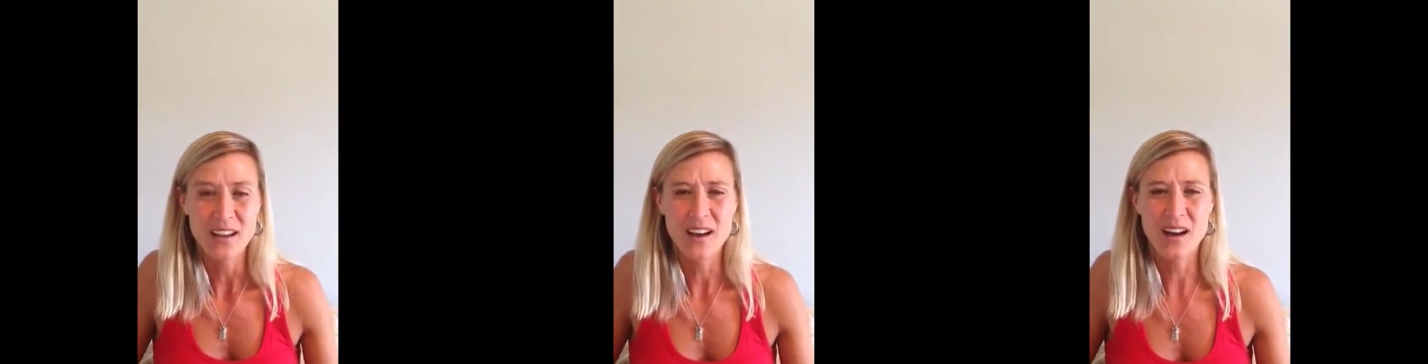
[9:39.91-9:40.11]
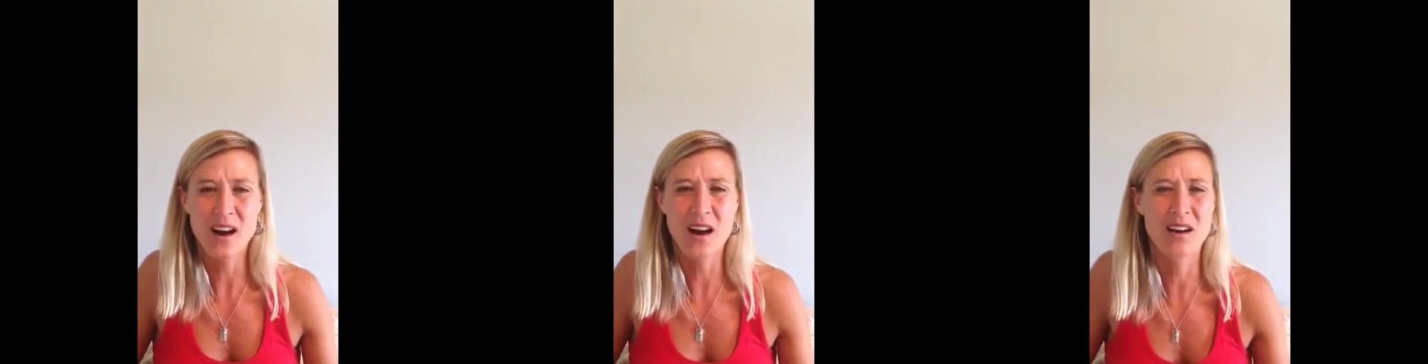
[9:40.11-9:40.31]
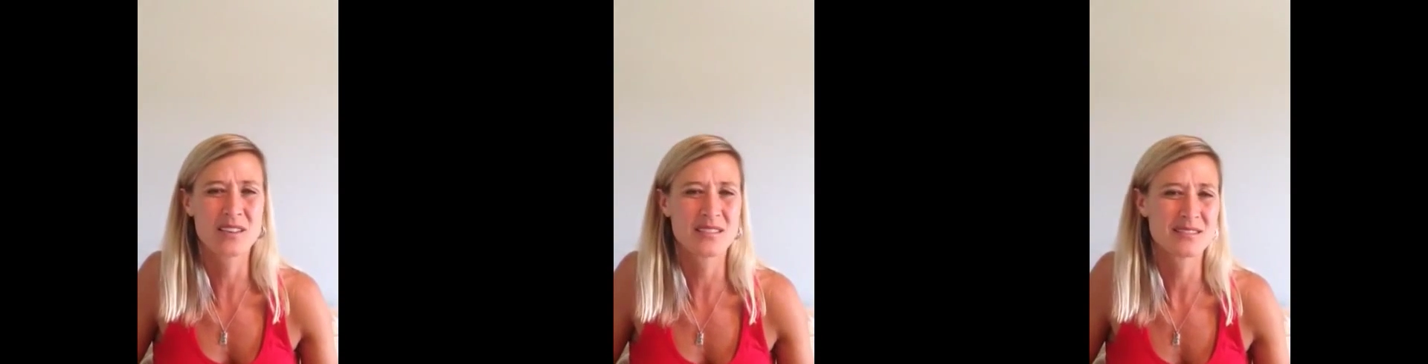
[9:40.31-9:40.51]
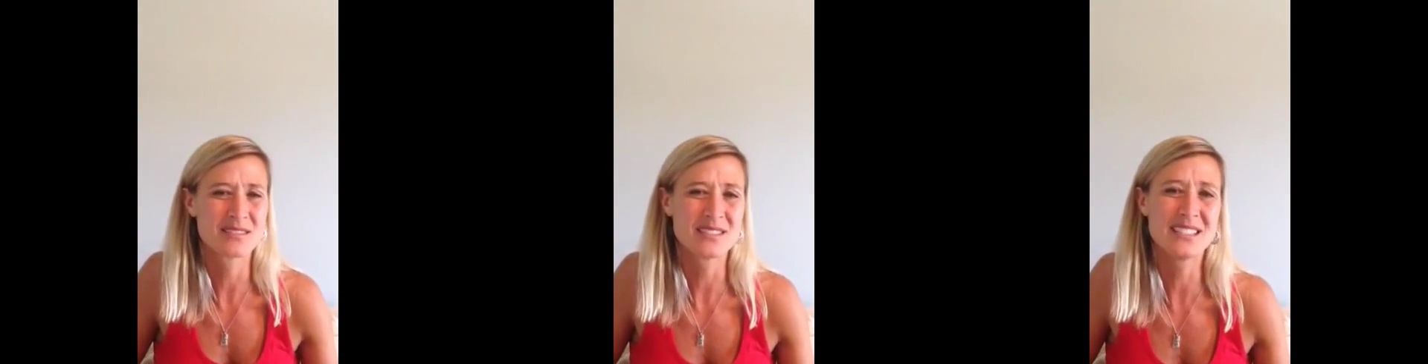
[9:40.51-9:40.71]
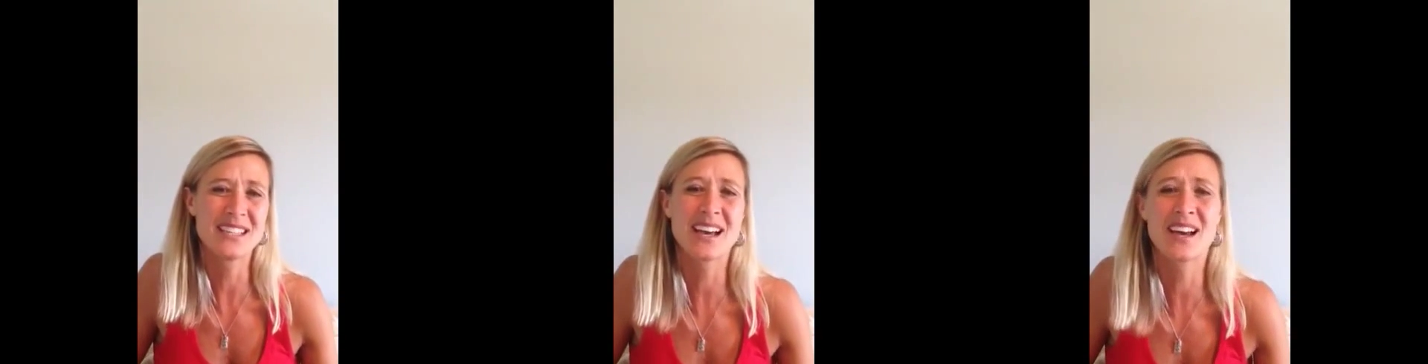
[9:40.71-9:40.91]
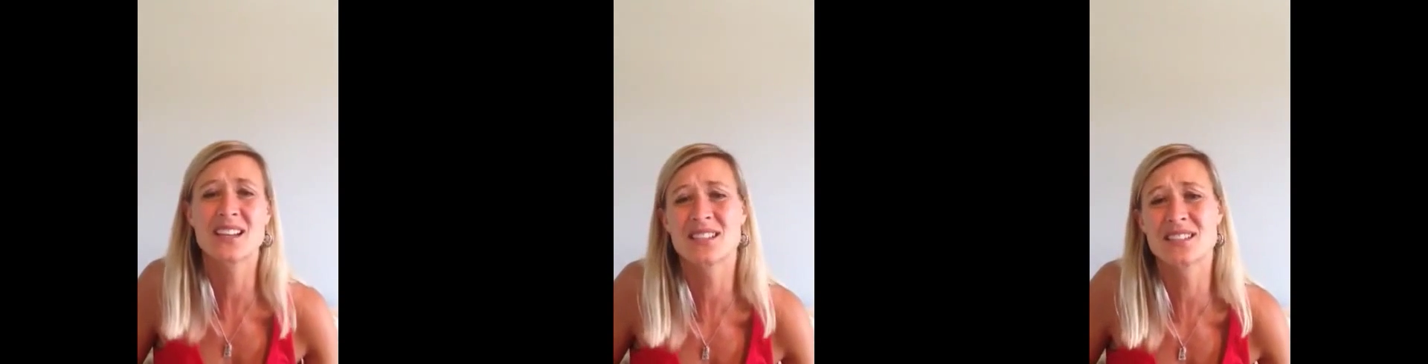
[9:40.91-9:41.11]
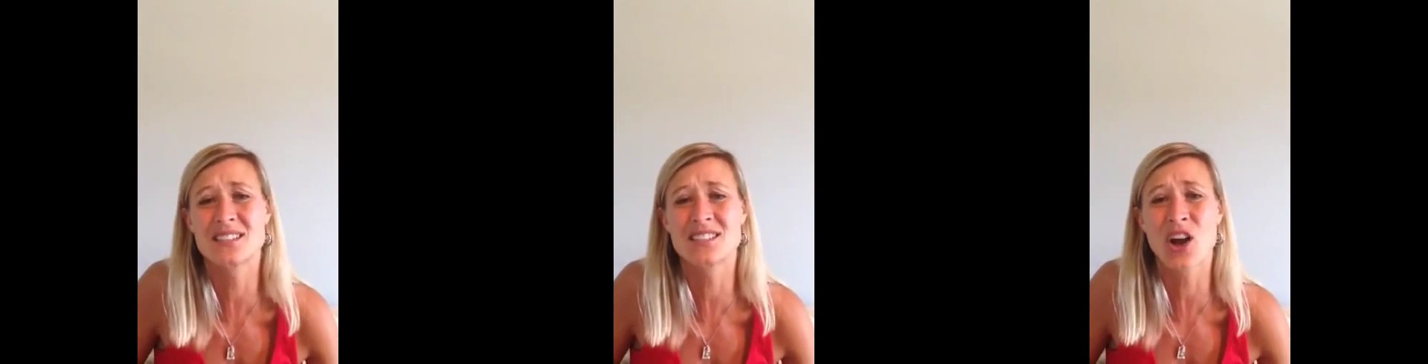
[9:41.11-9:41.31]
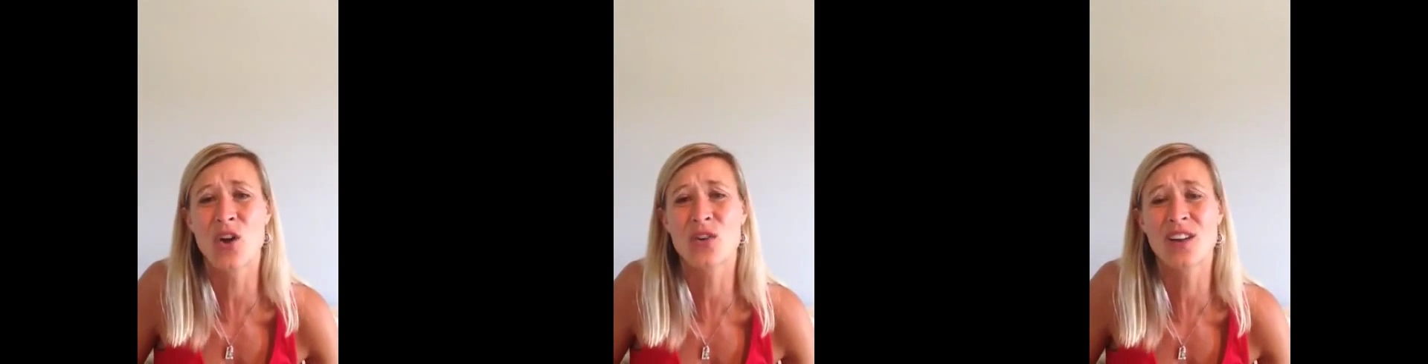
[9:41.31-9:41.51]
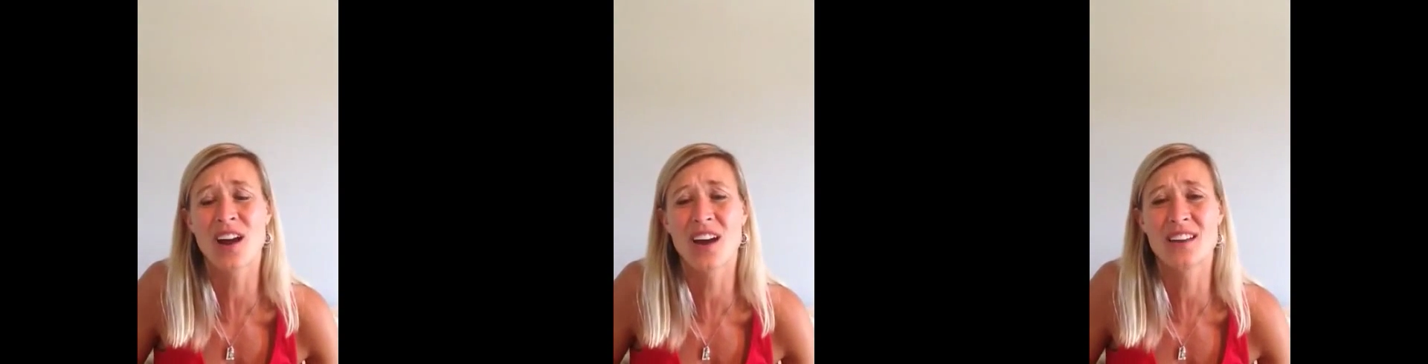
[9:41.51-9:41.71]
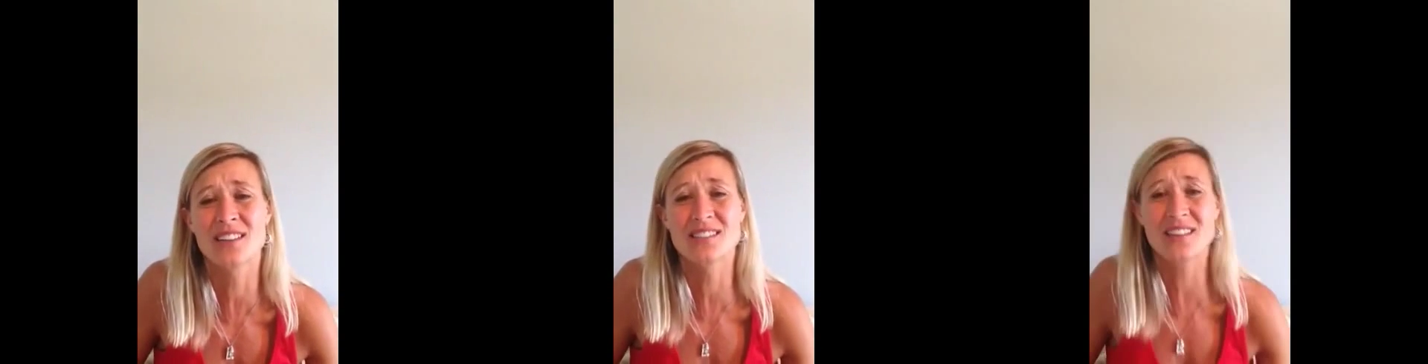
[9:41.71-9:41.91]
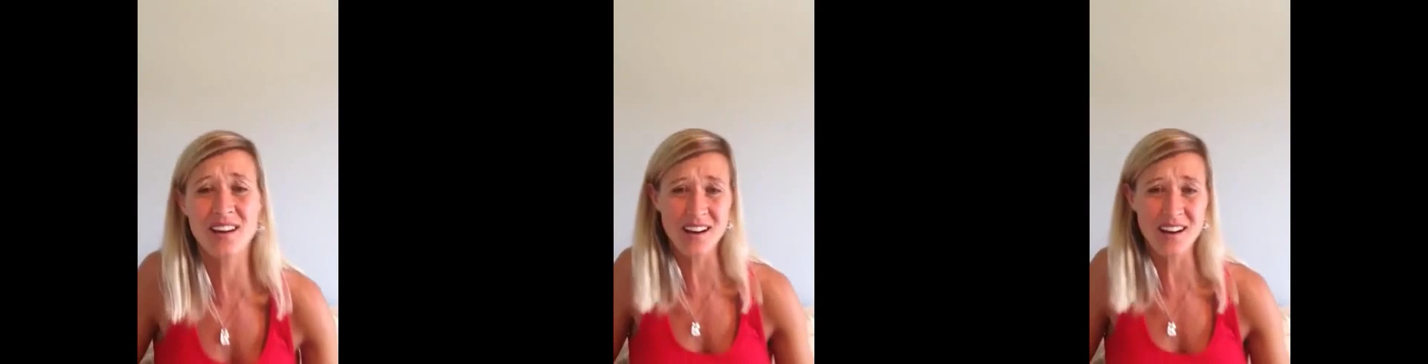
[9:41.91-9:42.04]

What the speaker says: oh, yes, donuts.